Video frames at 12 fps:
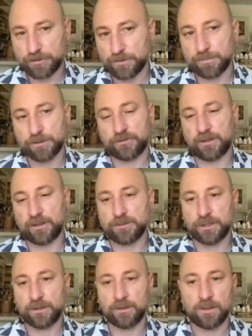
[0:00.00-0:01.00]
Depth
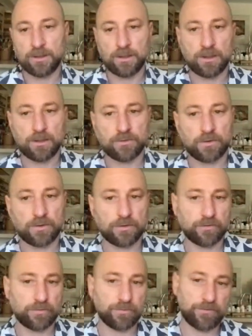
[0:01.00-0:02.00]
perception.
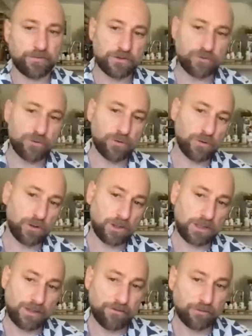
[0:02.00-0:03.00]
So there's
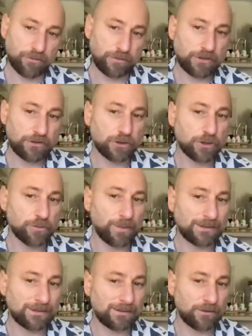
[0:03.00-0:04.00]
visual cliff
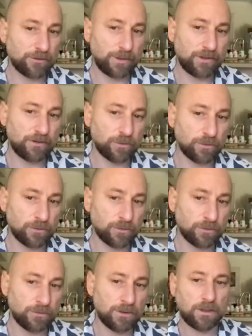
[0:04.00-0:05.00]
research. By 6
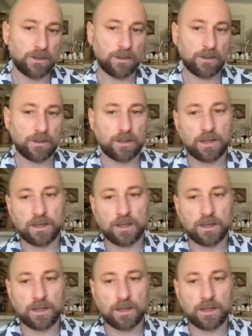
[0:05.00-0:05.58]
weeks old,